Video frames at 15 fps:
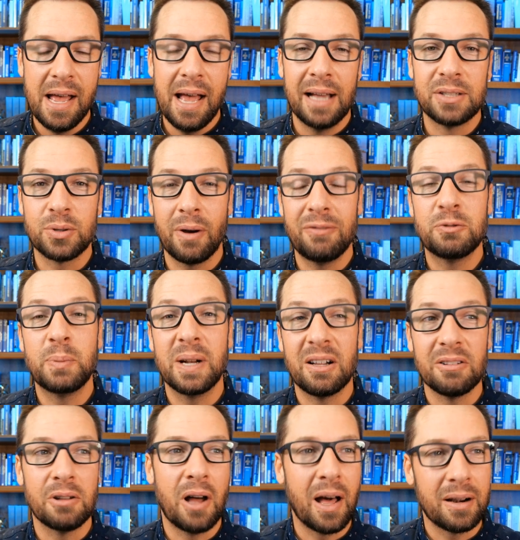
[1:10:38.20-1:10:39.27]
And so I've spent a
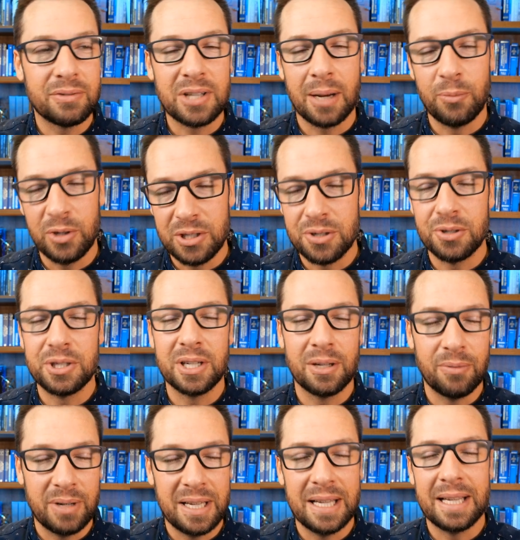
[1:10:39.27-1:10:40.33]
lot of time researching and
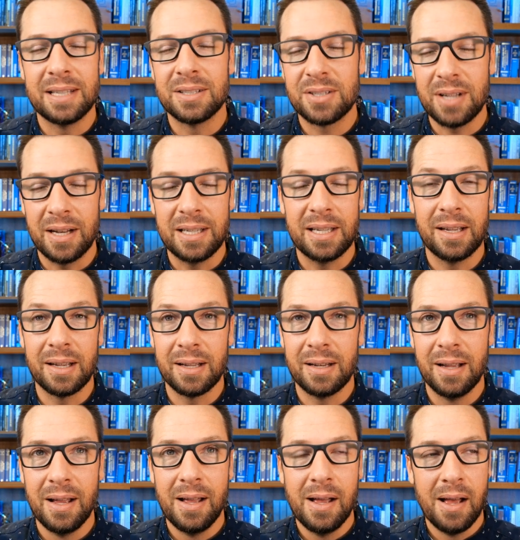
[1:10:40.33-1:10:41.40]
reading and studying
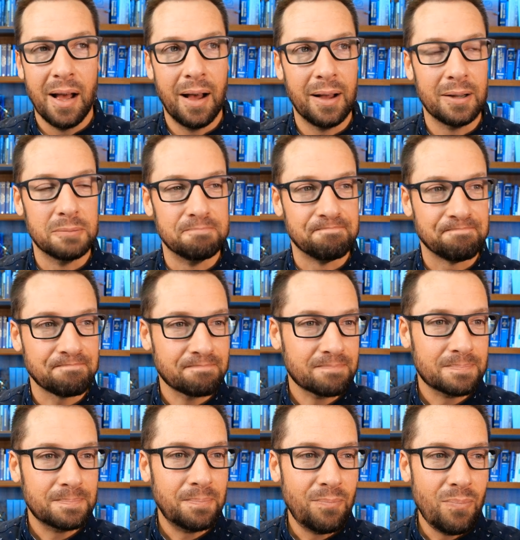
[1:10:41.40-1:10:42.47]
and
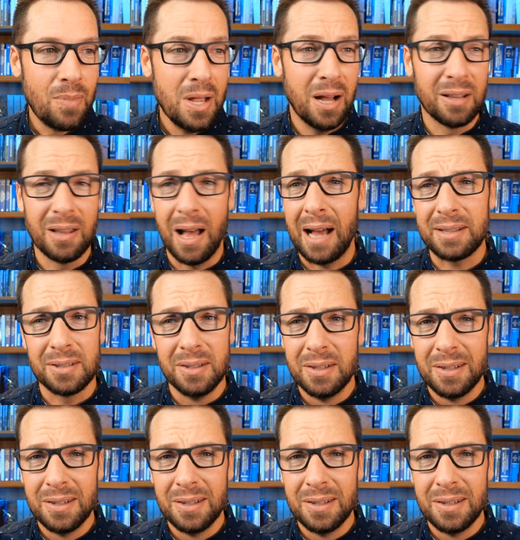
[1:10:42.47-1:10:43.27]
a lot.